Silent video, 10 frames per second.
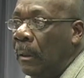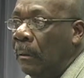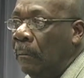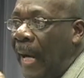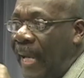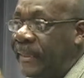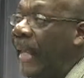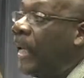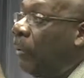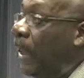When I
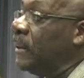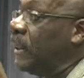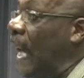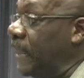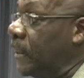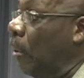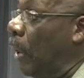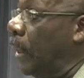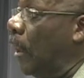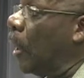say criticize
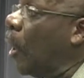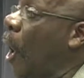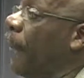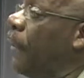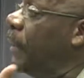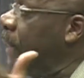someone or call their